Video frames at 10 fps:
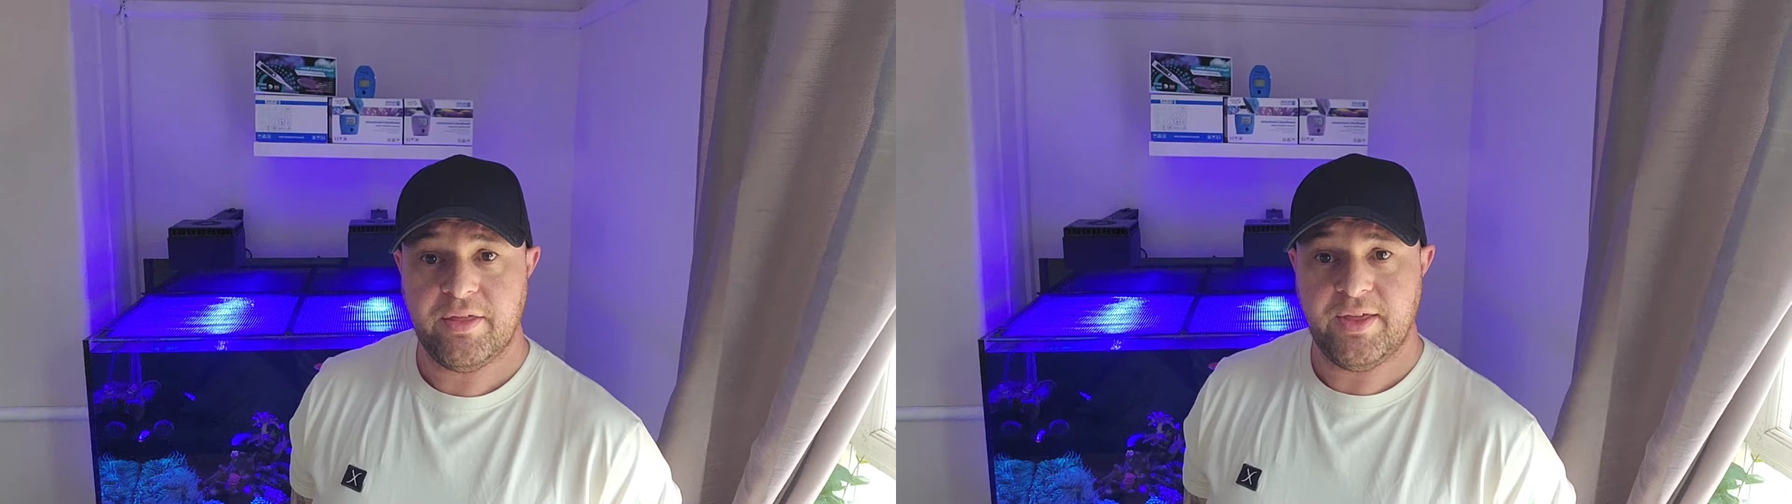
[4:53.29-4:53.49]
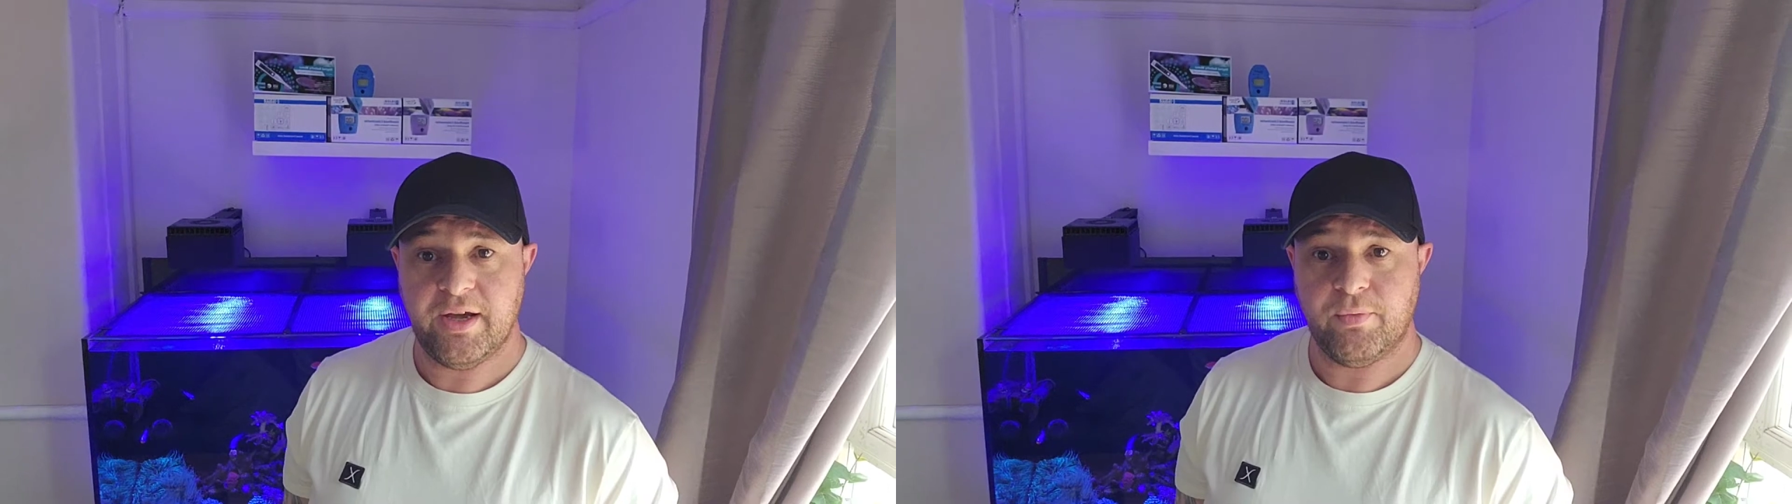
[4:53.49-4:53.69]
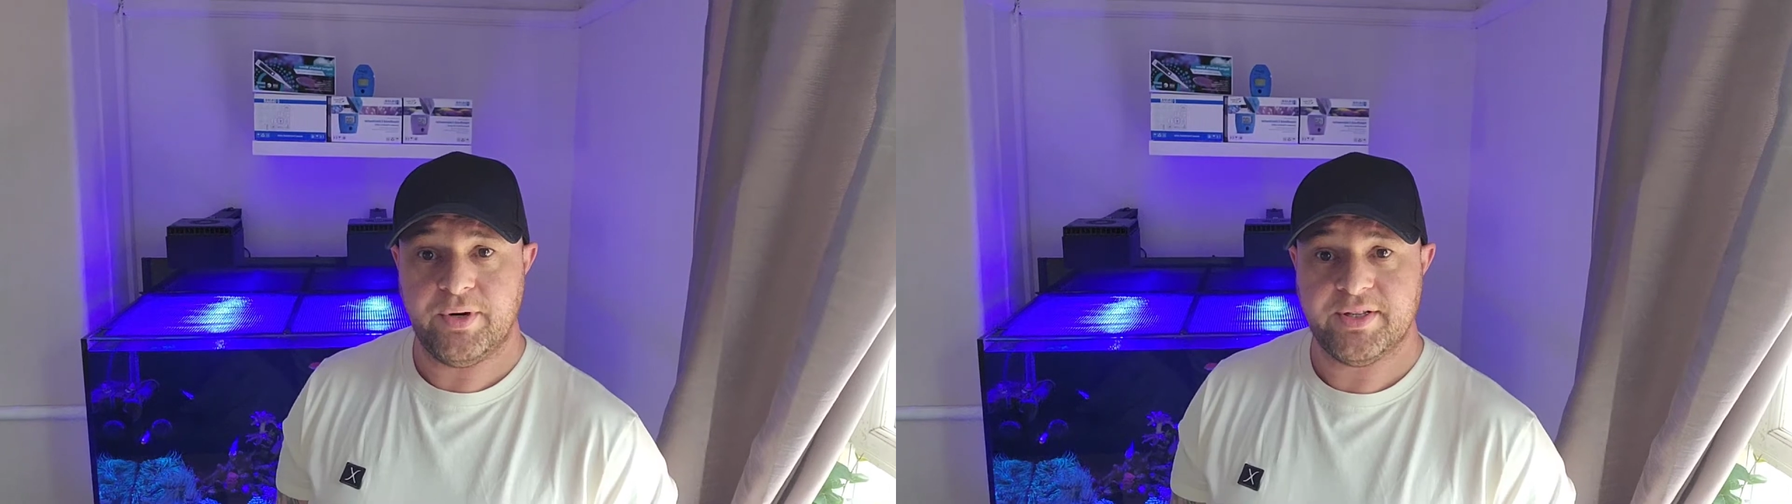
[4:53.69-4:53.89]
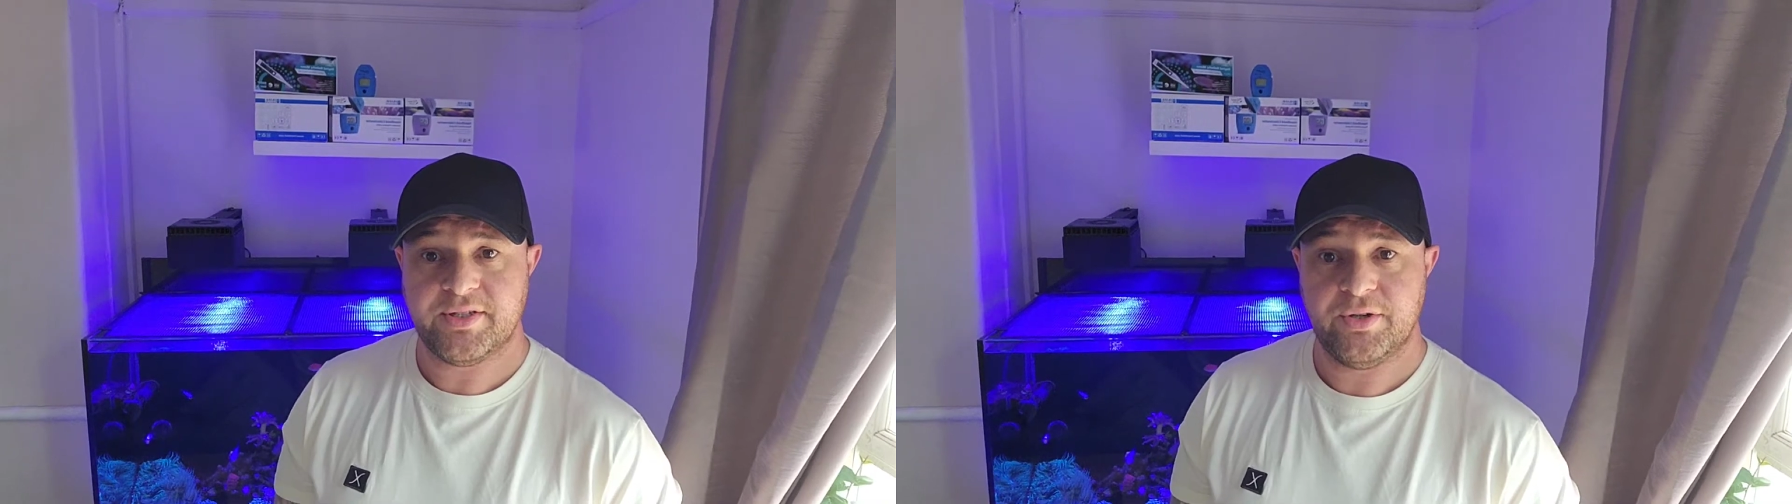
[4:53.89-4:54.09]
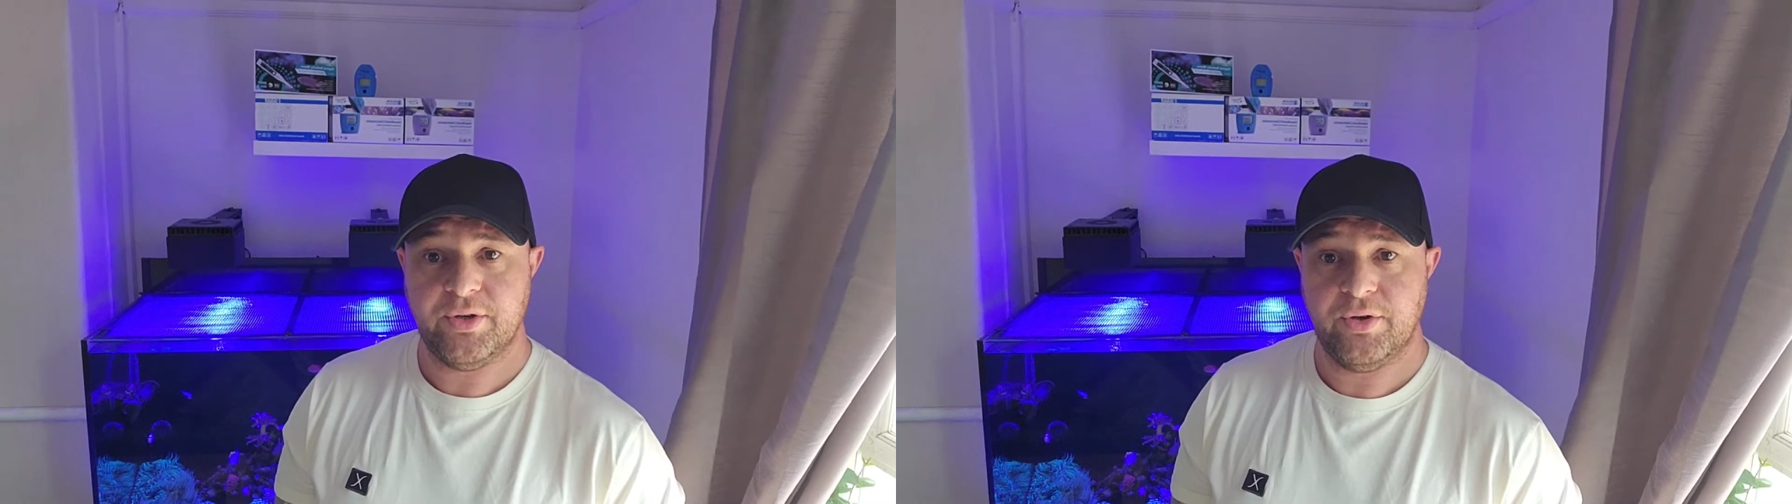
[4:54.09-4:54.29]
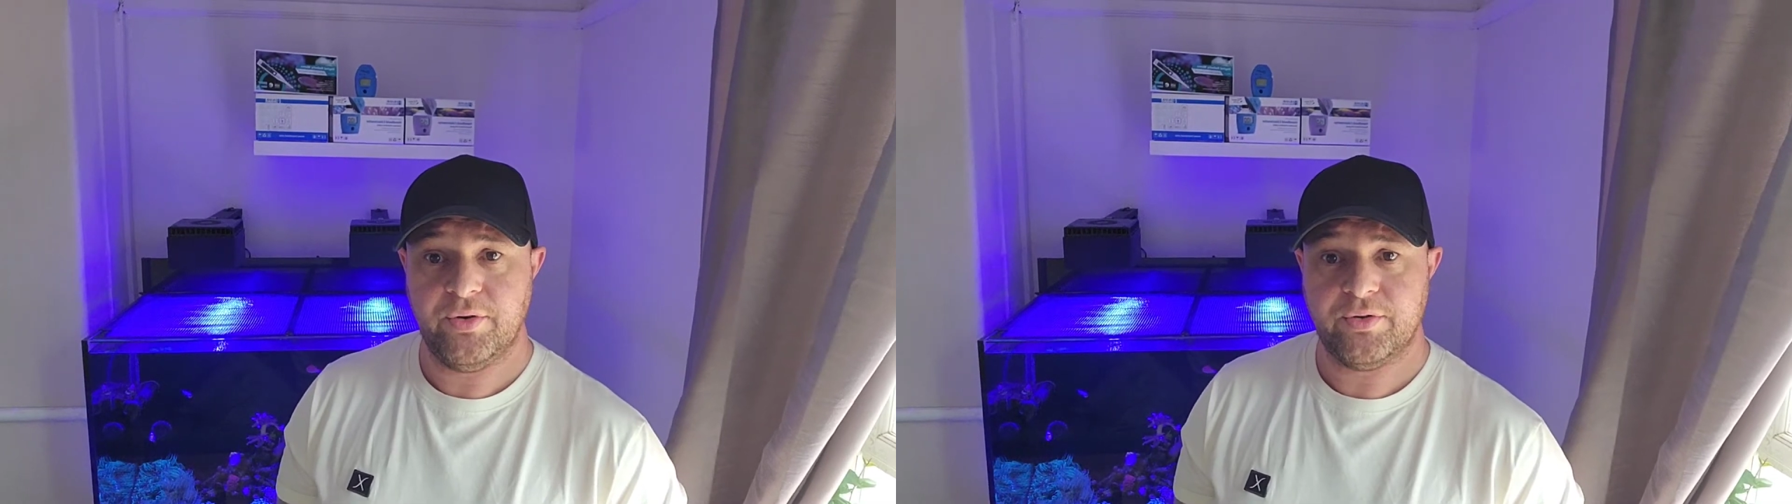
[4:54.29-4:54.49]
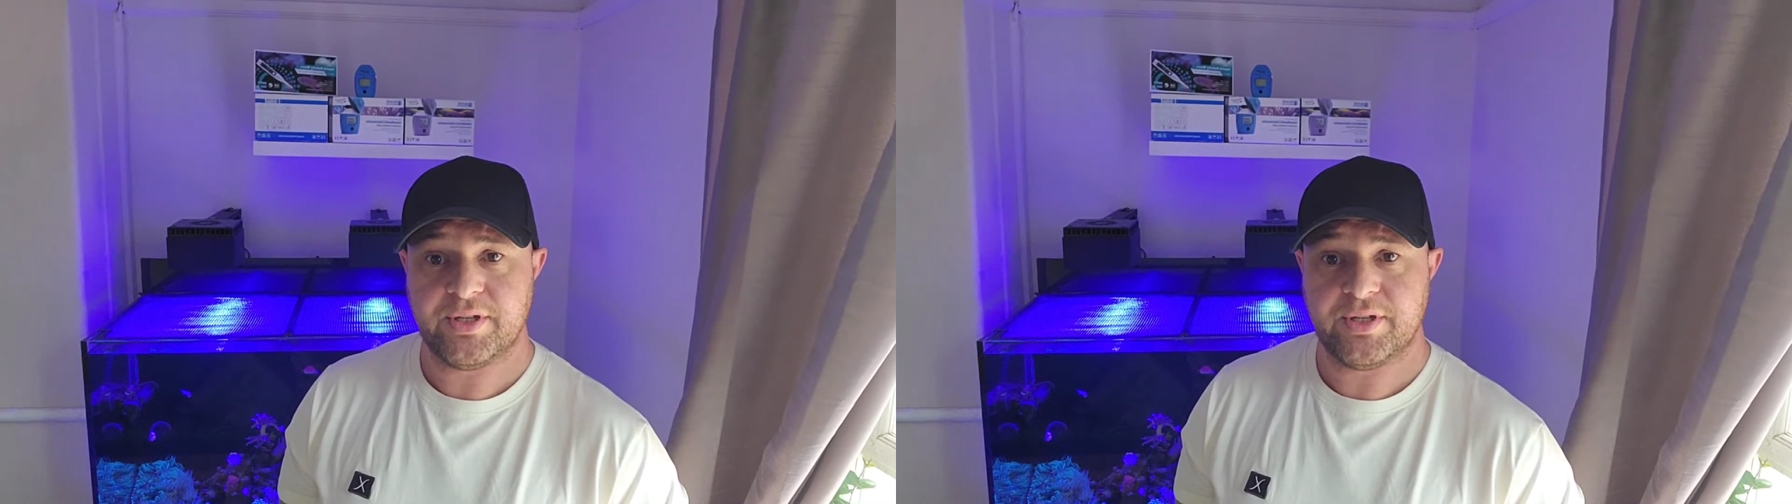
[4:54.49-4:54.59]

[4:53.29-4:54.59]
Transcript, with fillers: thing I wanted to